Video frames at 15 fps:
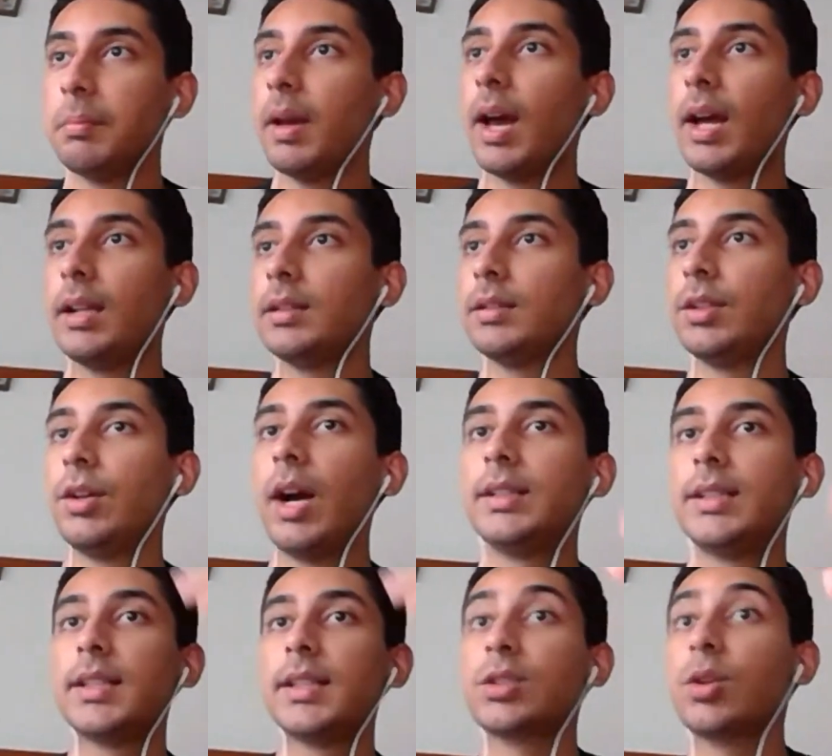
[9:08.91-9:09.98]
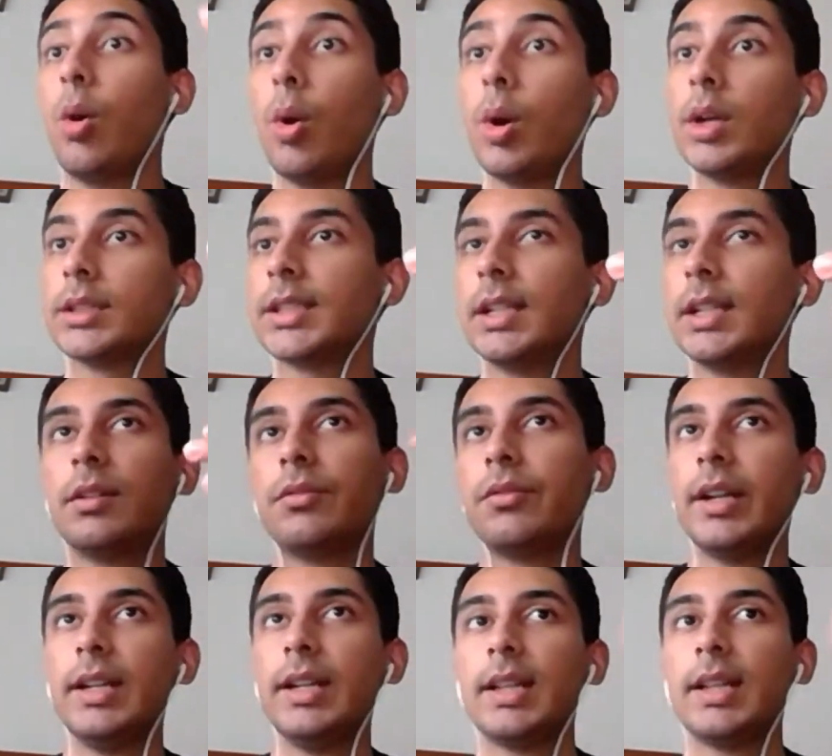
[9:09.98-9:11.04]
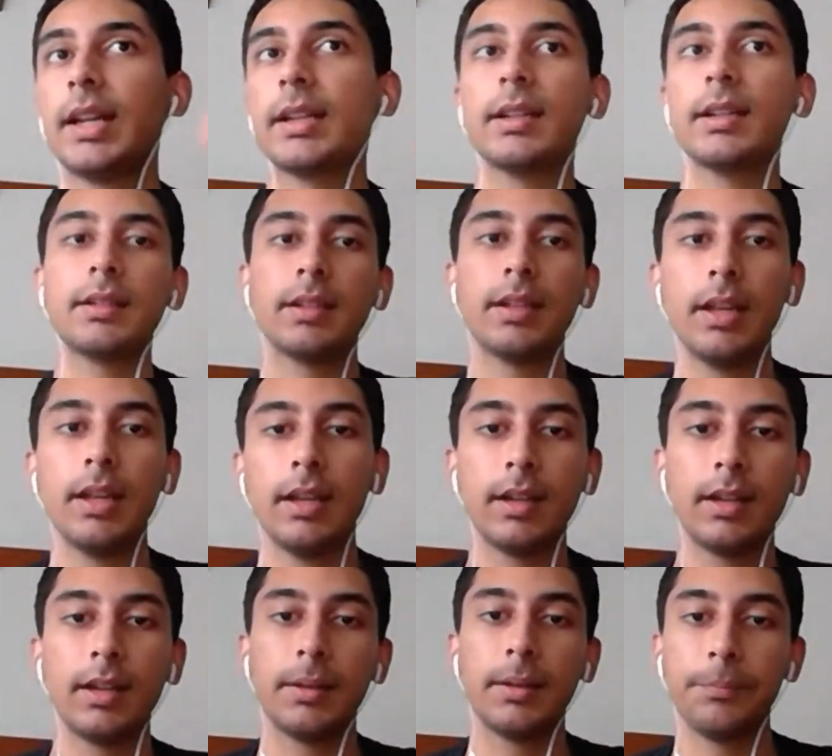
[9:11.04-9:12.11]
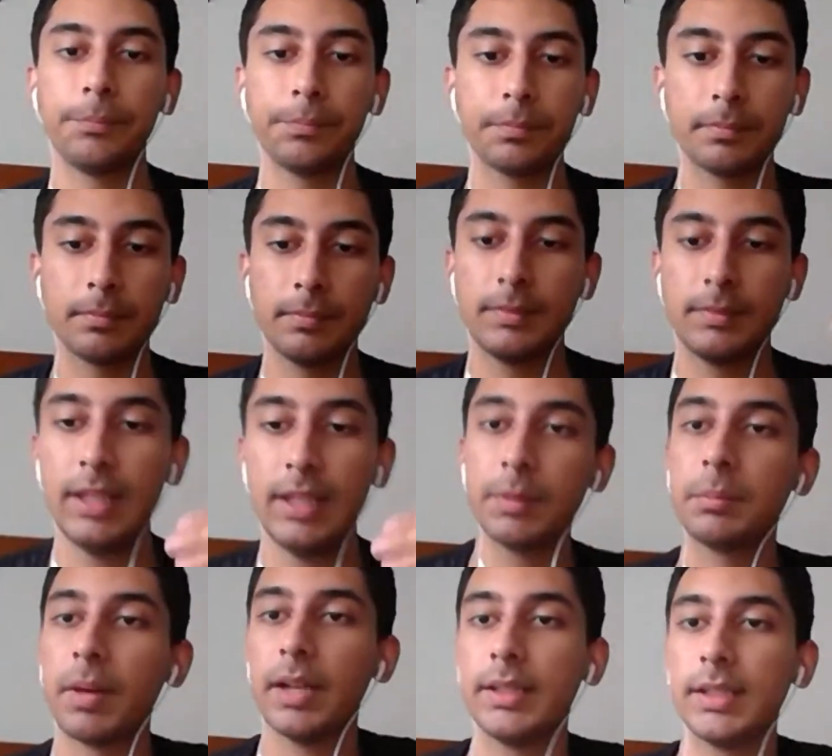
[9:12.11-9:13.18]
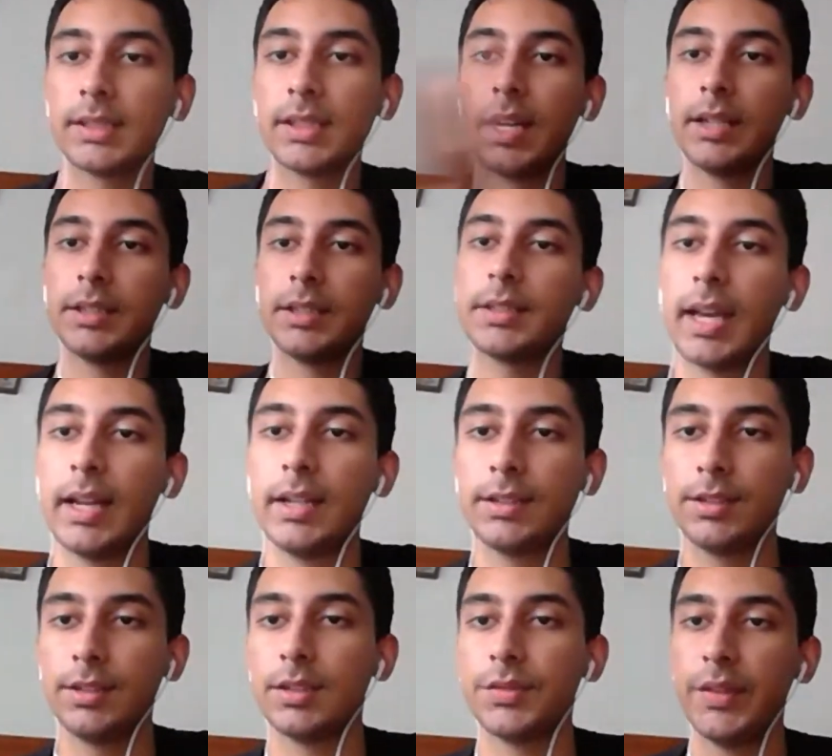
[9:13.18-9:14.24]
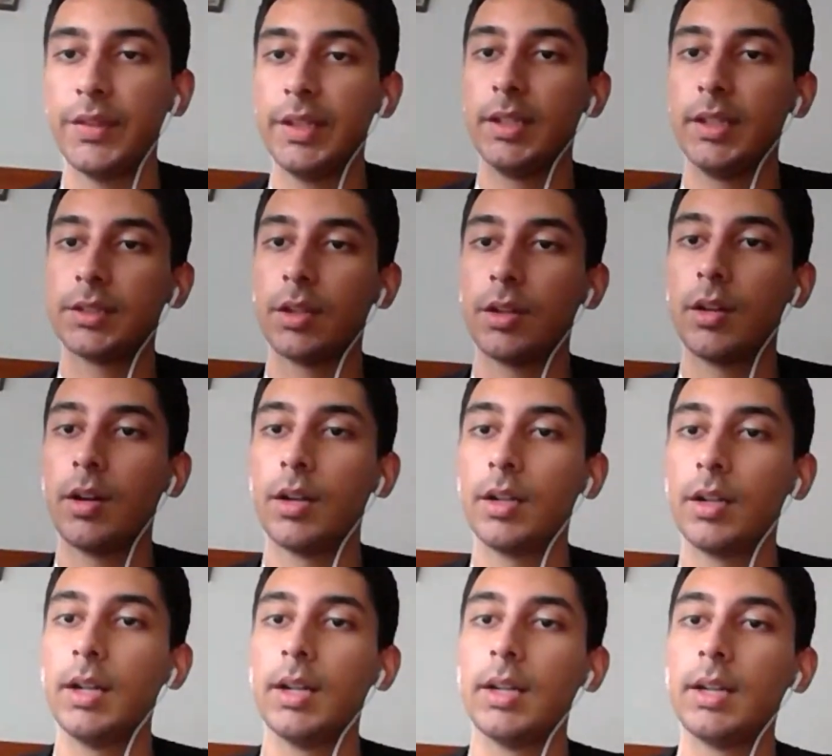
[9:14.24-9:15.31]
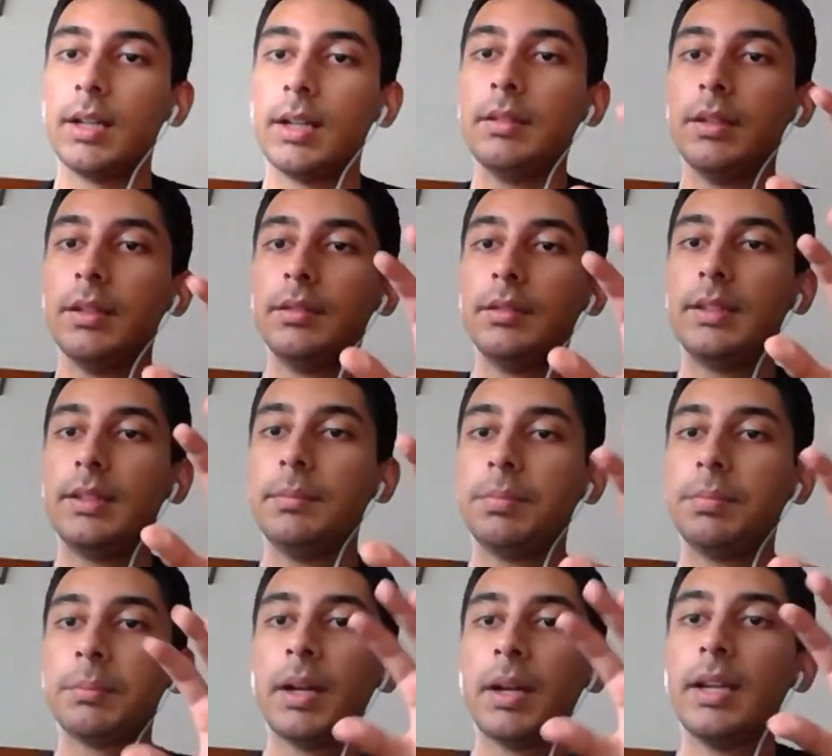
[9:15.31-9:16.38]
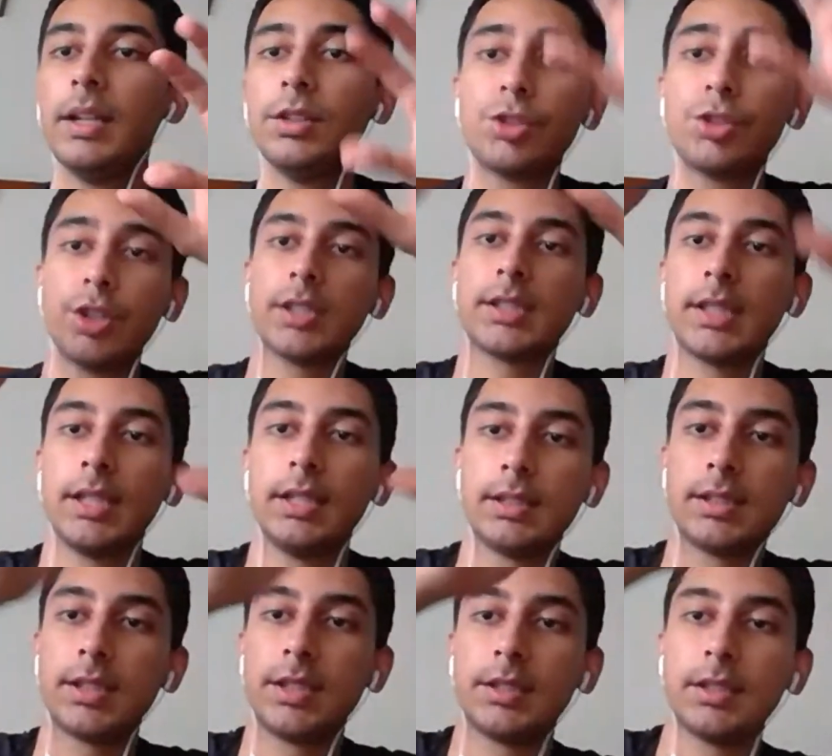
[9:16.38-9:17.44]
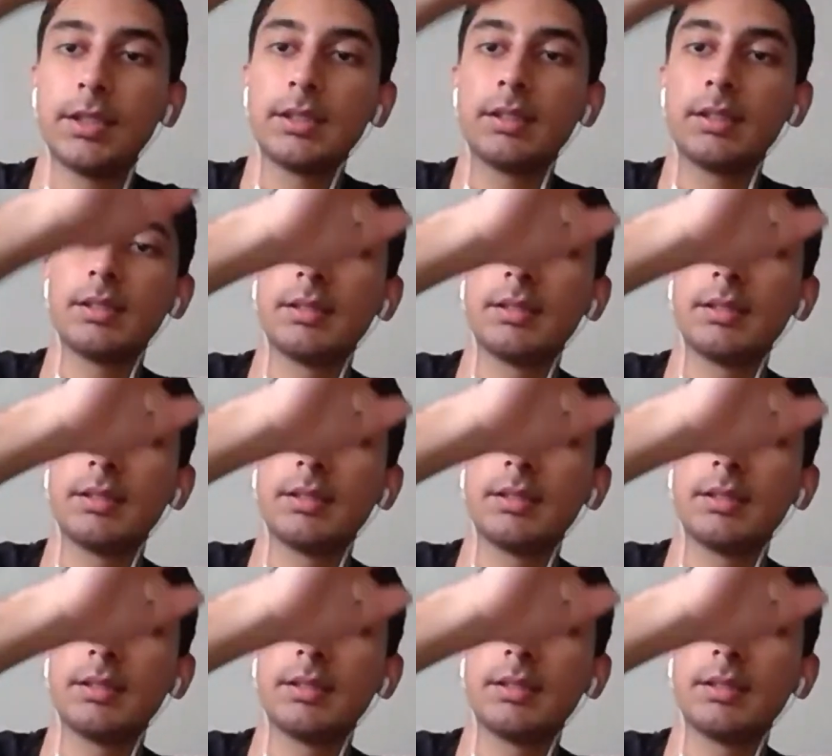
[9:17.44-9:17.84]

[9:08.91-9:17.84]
I did this course and it really deepened my desire to get into this field or deepened my interest in certain